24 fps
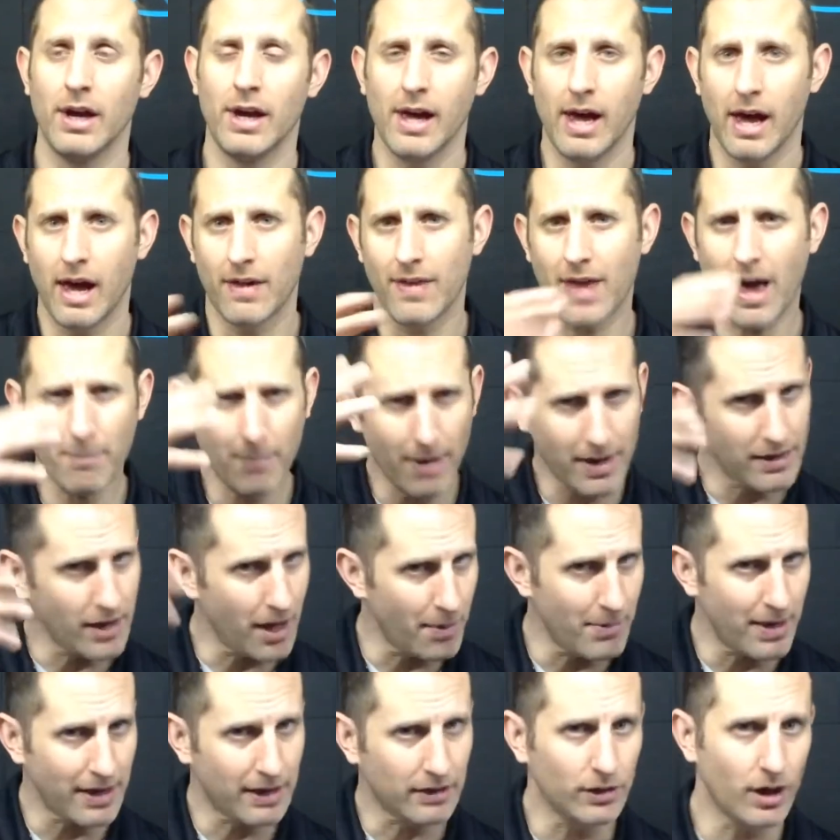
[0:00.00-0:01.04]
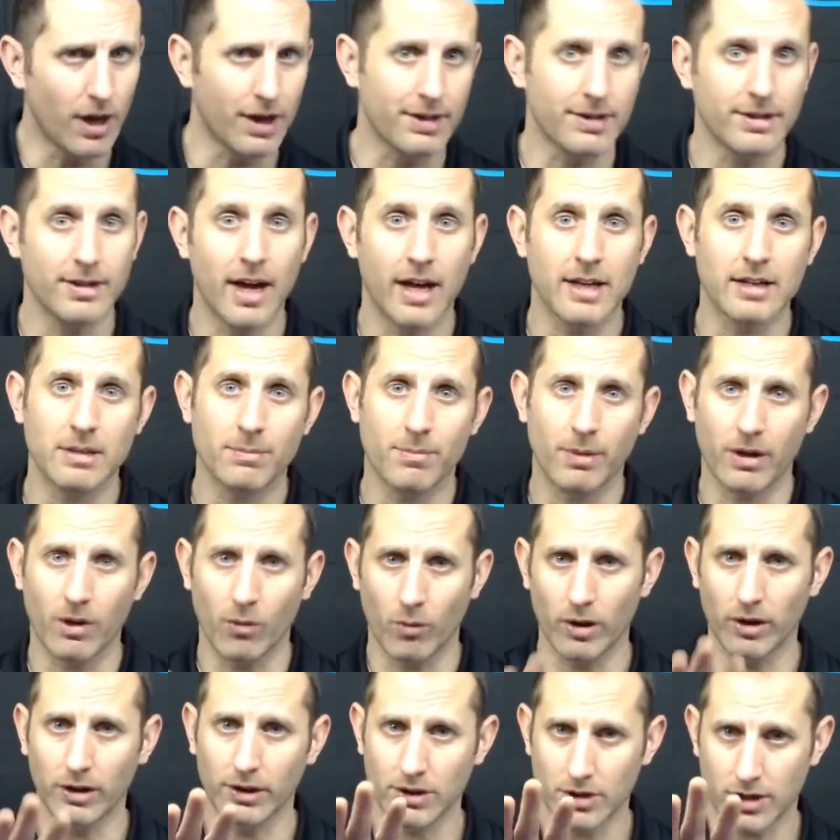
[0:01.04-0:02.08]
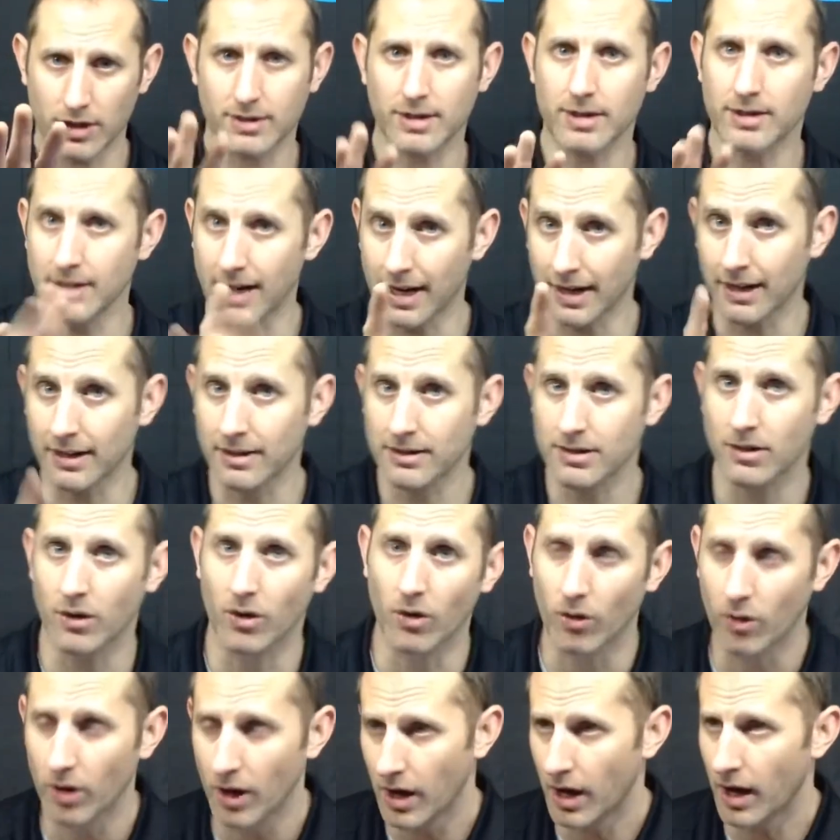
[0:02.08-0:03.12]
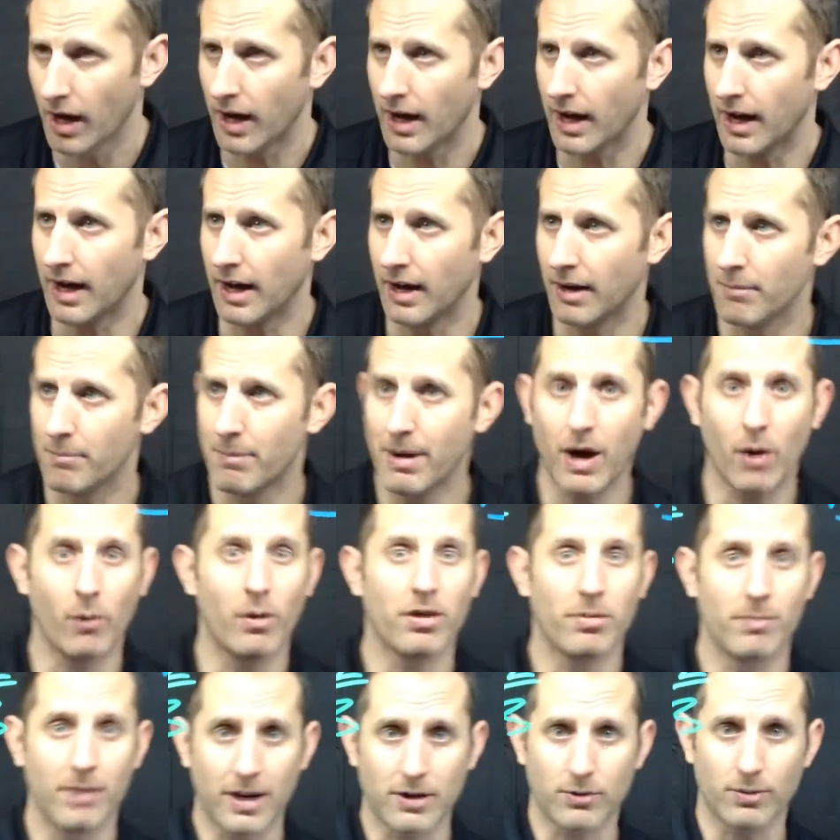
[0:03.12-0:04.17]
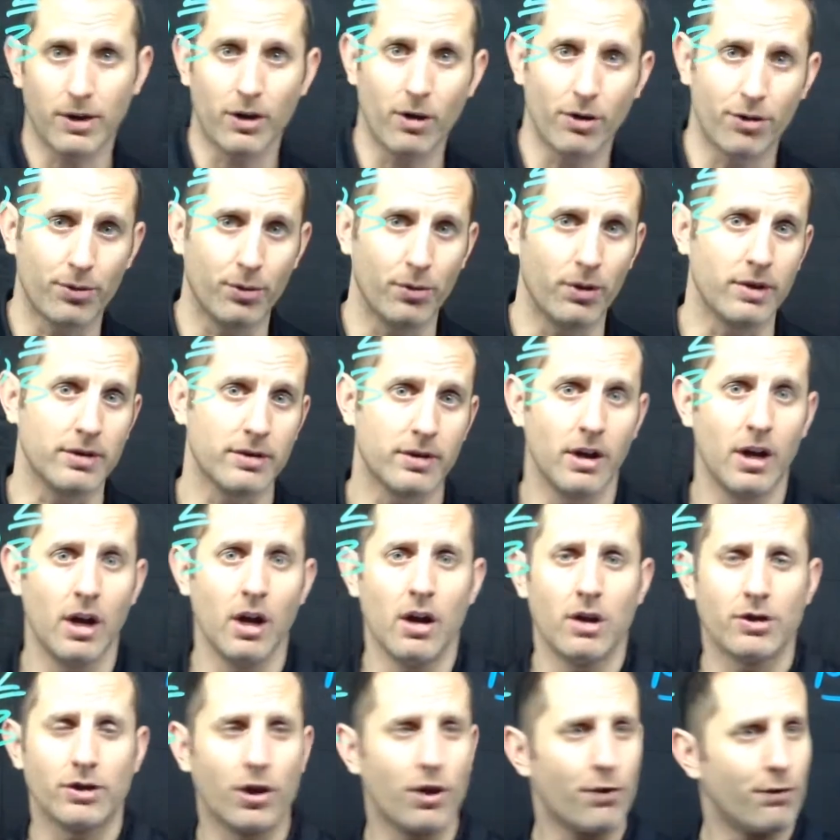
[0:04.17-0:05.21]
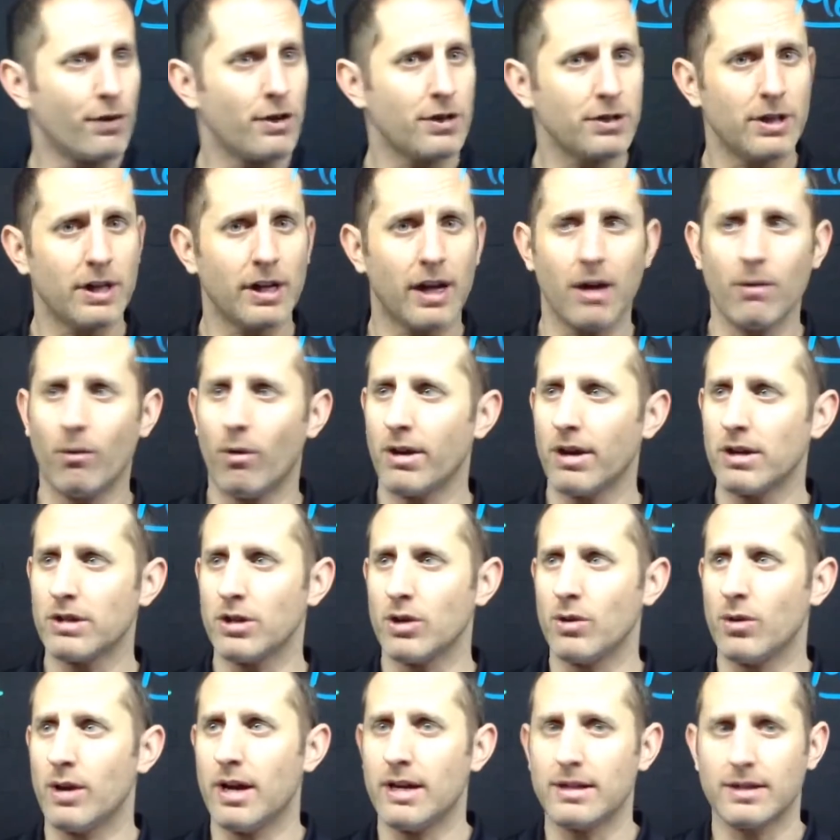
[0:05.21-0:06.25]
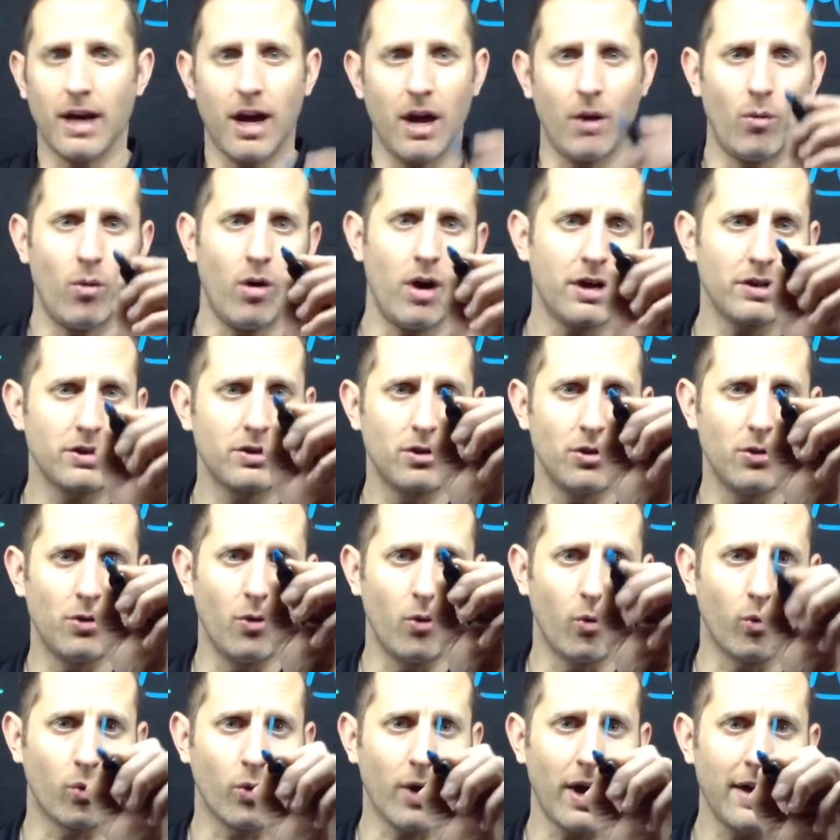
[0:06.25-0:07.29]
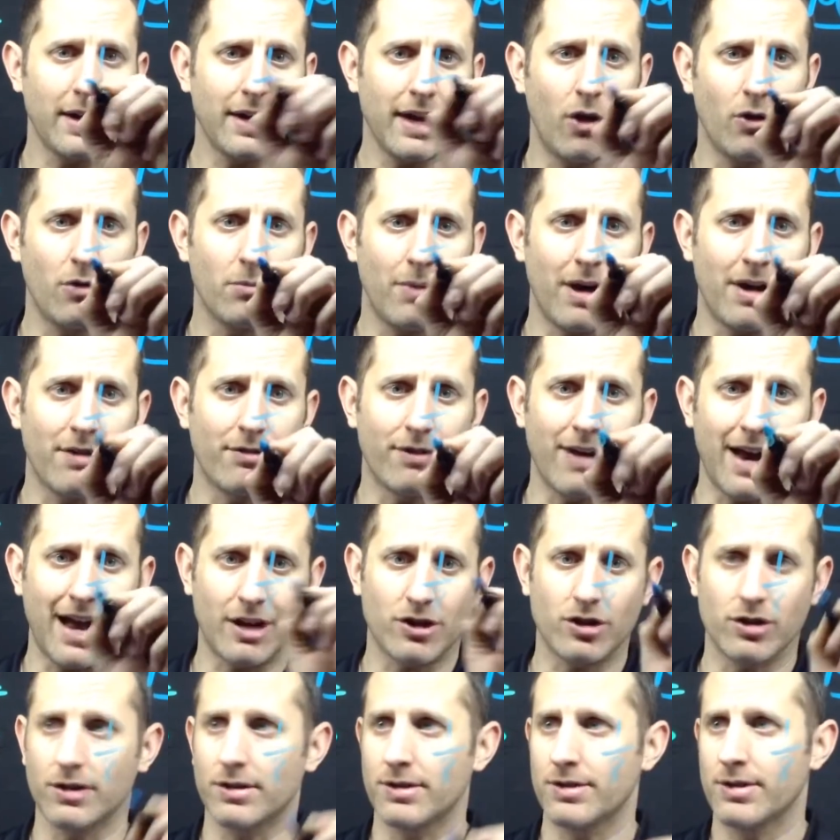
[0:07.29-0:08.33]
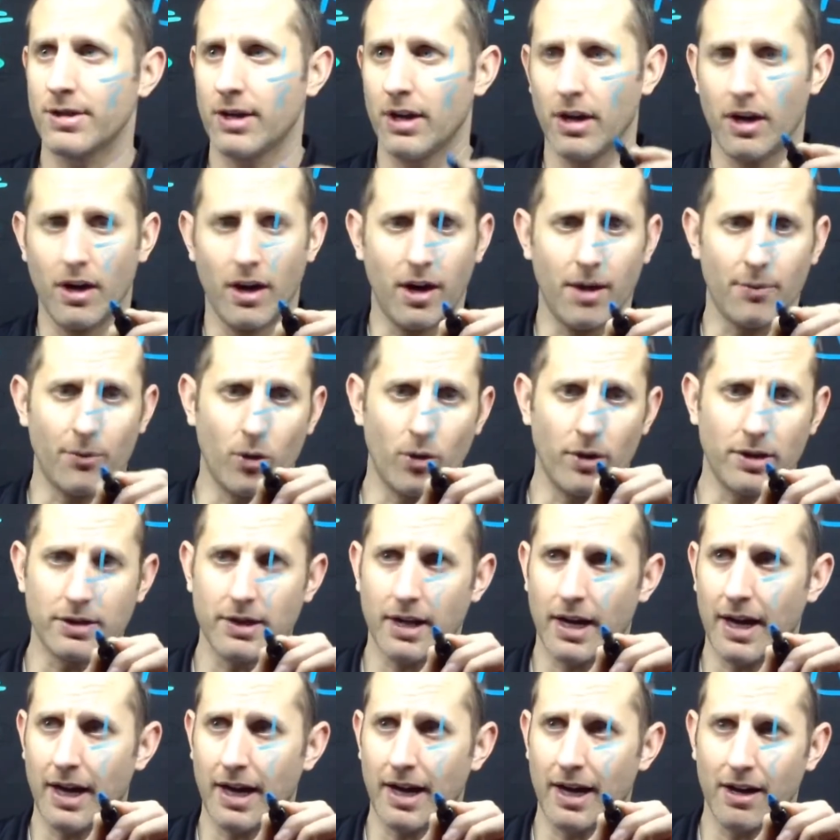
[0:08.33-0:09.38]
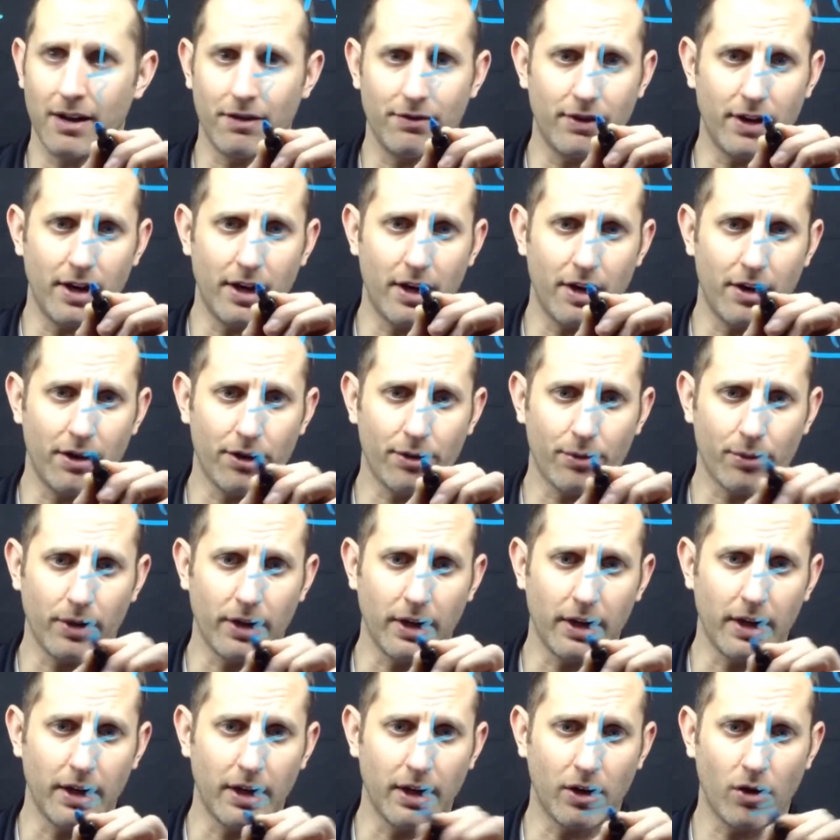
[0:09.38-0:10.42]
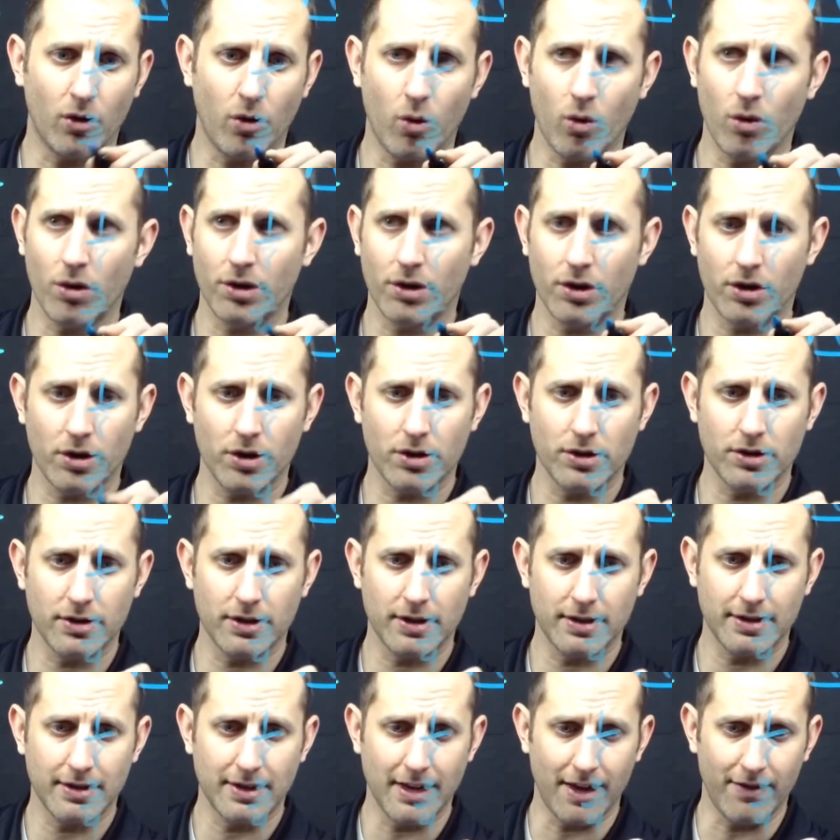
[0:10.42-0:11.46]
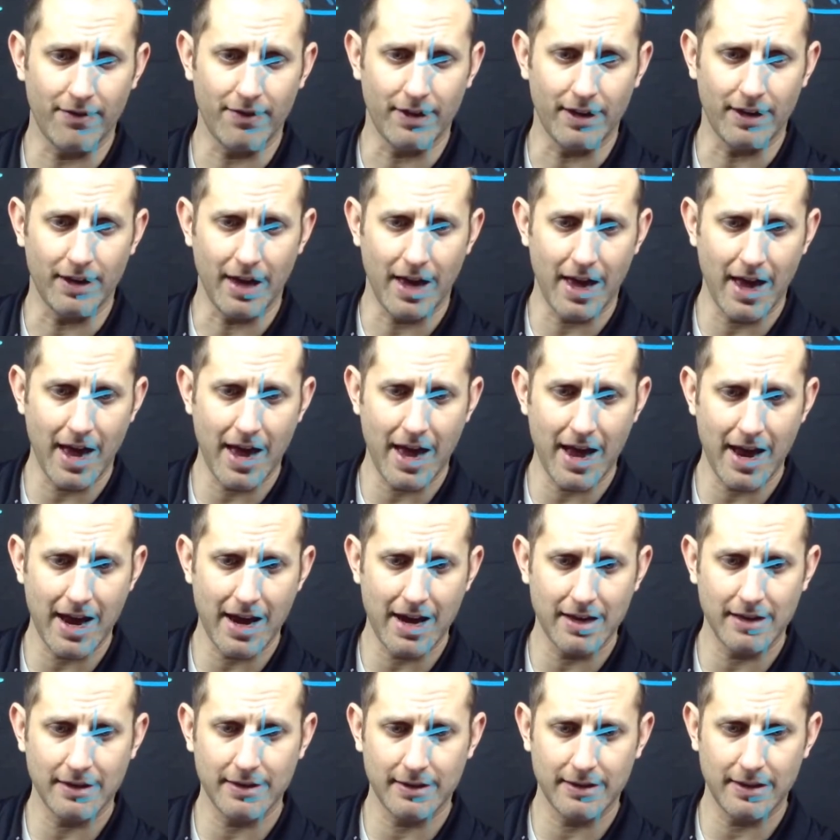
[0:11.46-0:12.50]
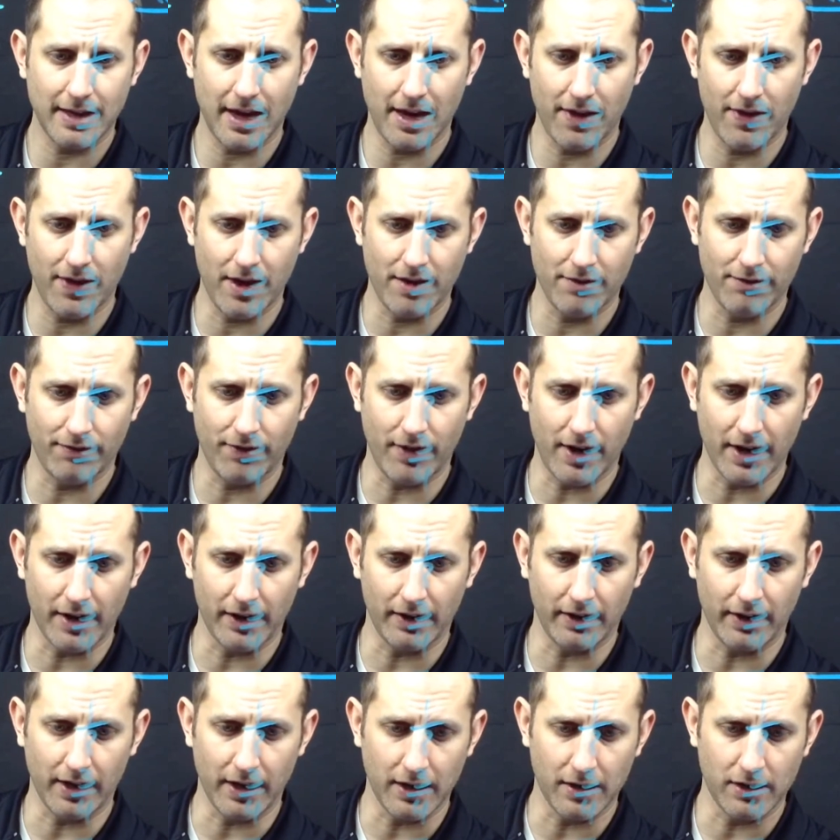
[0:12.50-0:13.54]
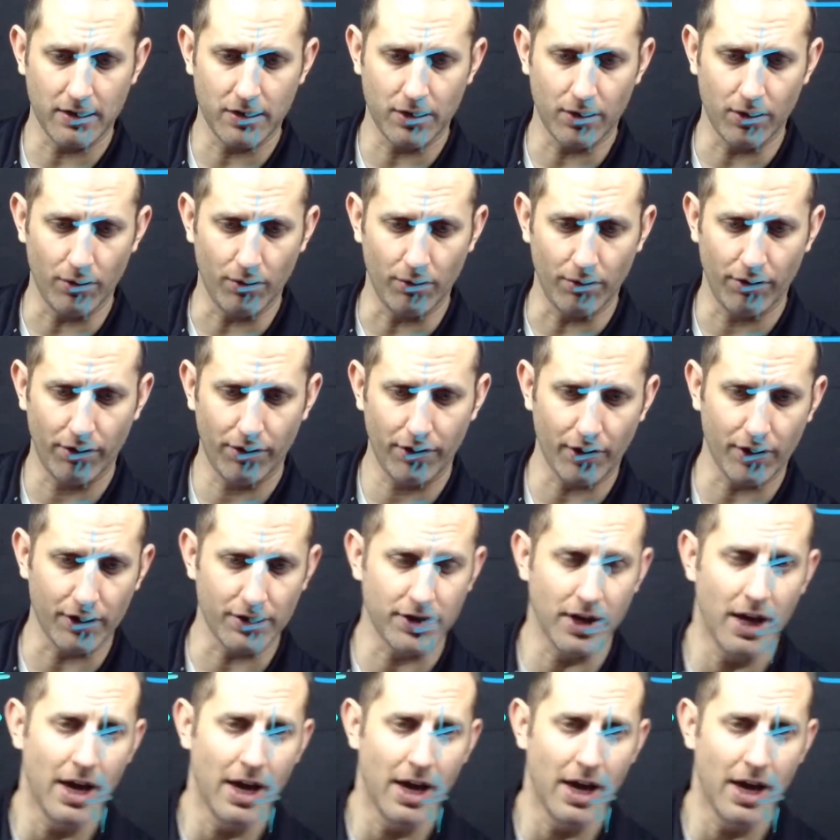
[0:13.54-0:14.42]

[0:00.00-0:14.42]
And that might not make a lot of sense, but it will in just a second, so bear with me as we go through this. So the first thing I want to do is I want to write out my fractions. I'm going to have 3/4, 7/8, and then finally 2/3.